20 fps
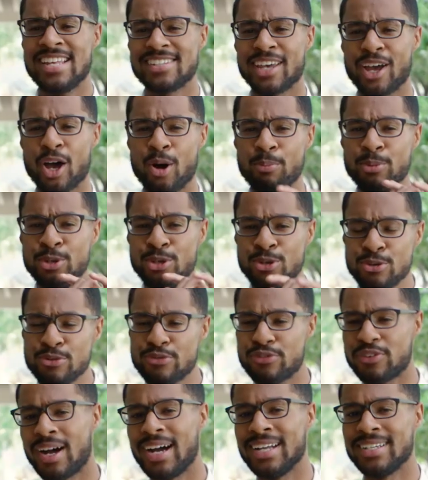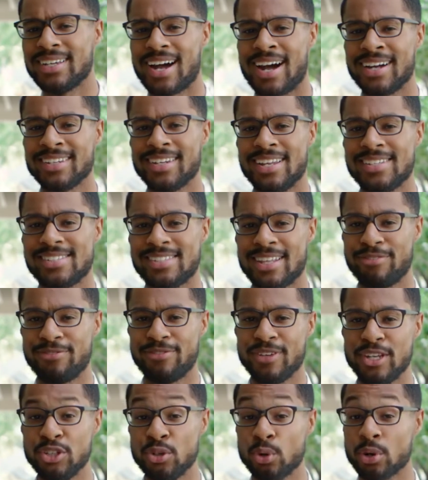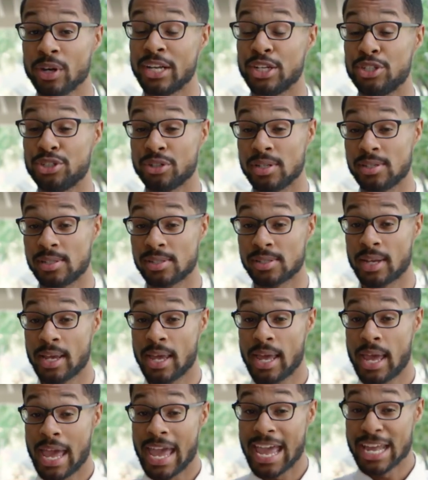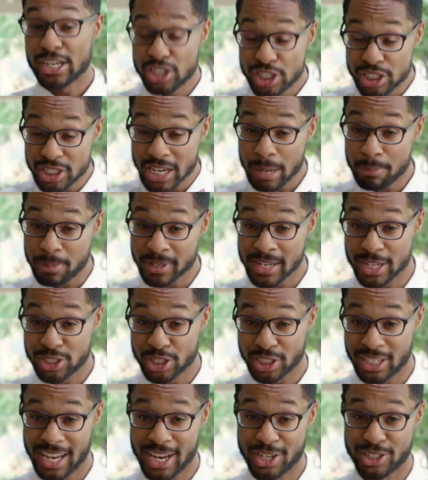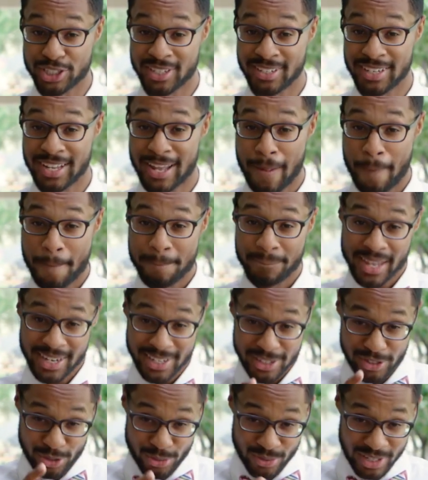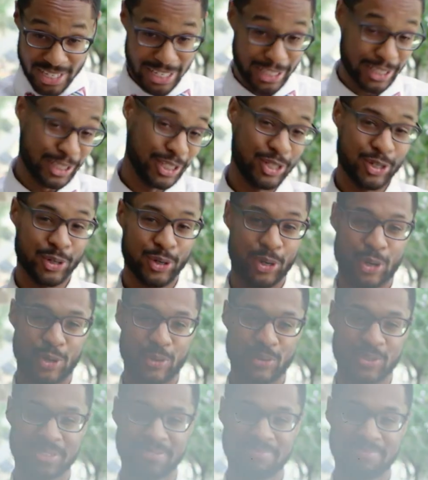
to help you find cognates that fit your interests and shape an education that is uniquely your own.